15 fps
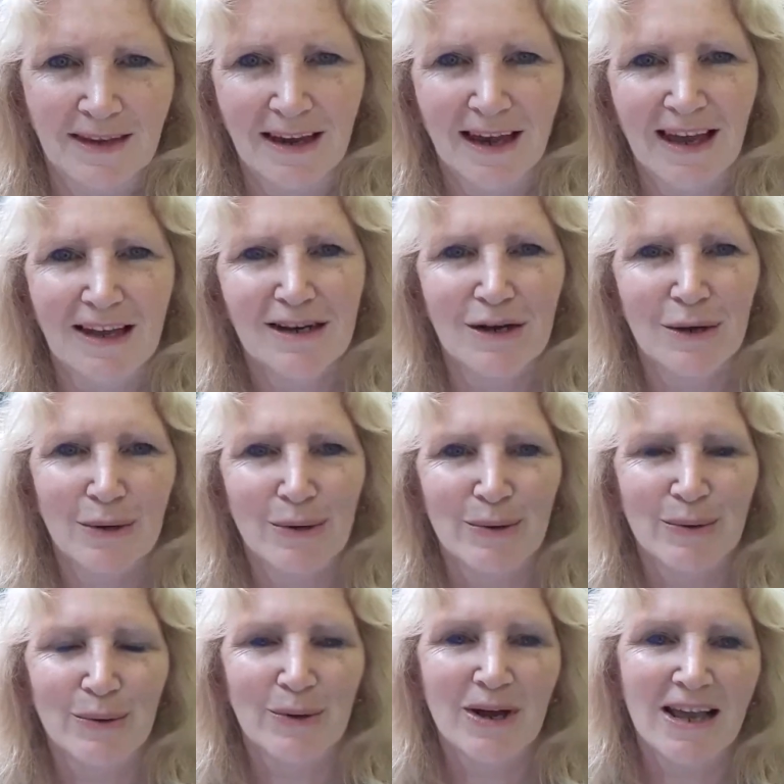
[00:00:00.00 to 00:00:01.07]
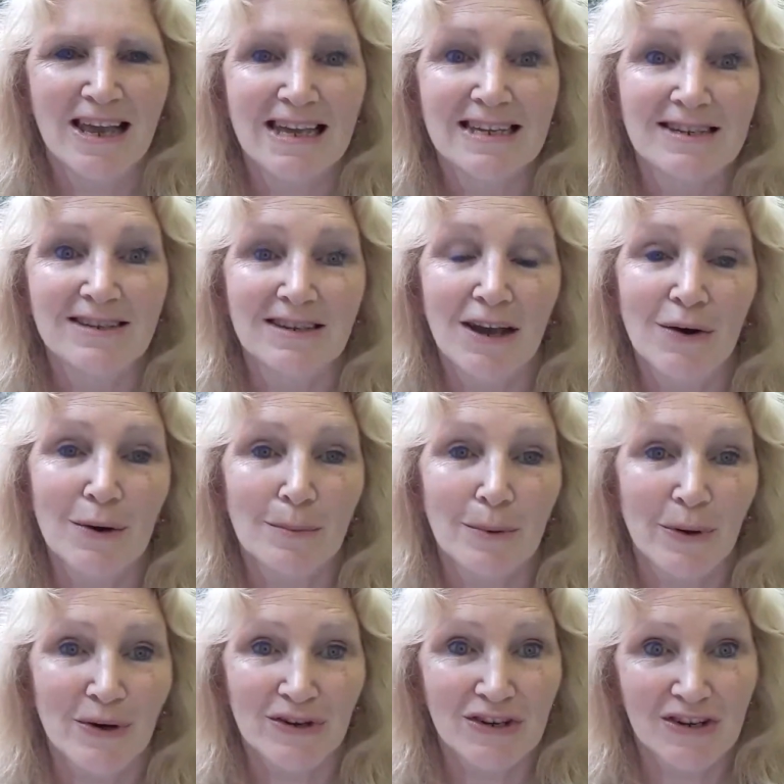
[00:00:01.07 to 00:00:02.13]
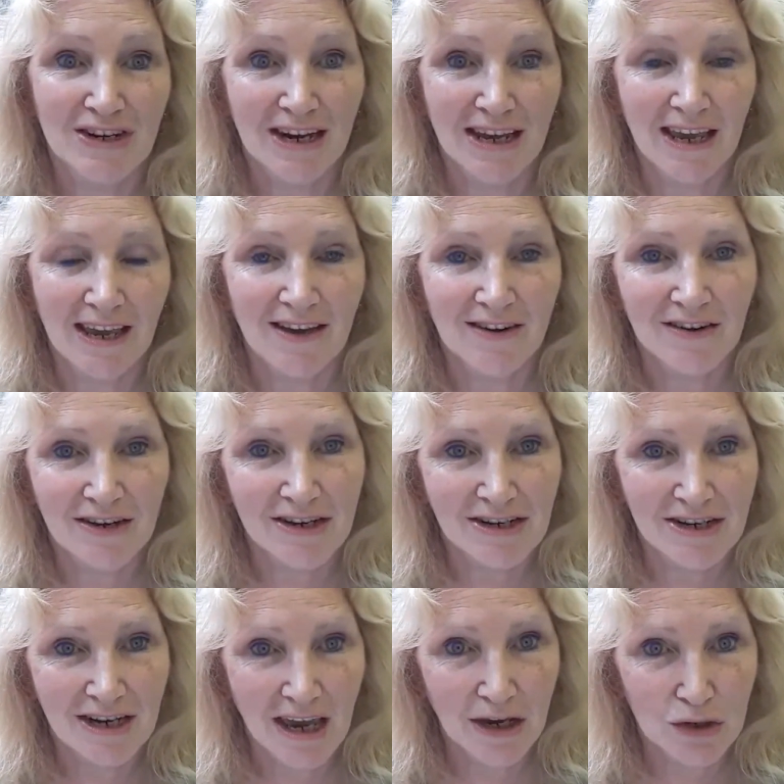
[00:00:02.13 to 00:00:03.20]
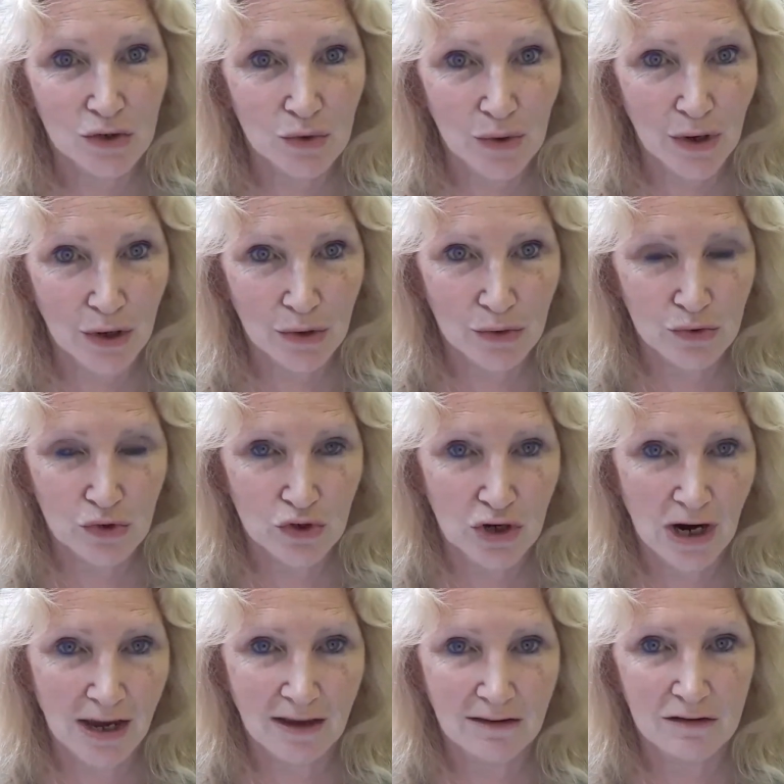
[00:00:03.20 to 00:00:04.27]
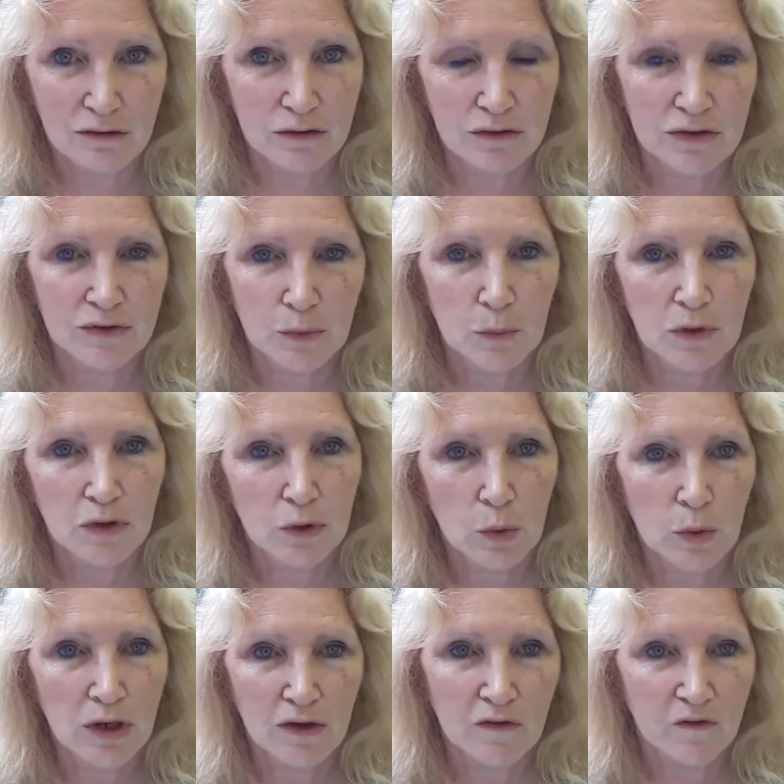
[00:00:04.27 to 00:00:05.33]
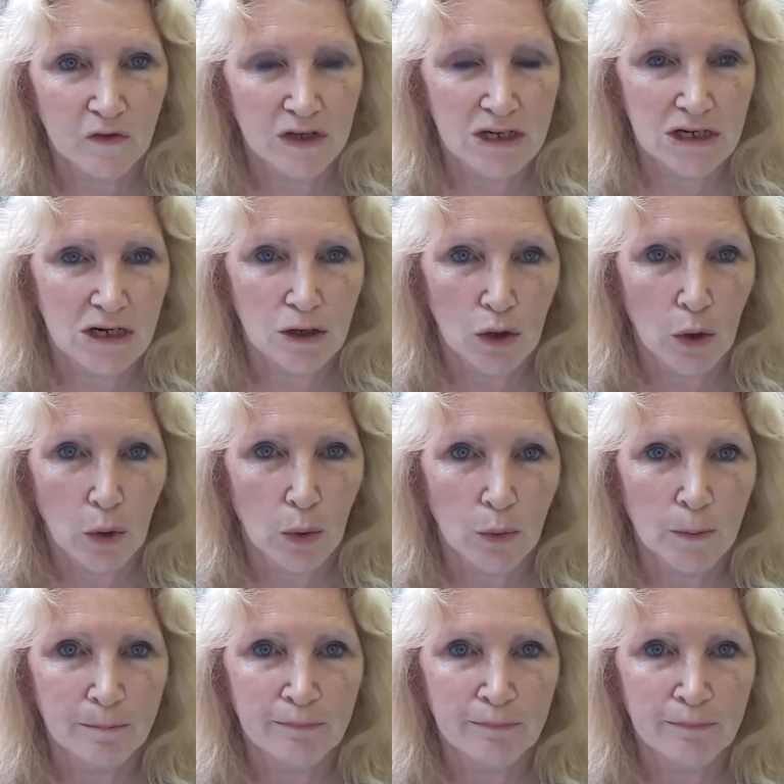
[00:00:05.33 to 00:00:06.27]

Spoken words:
Hello, Sarah Barton here at Angel Cuddle Trails with a quick video.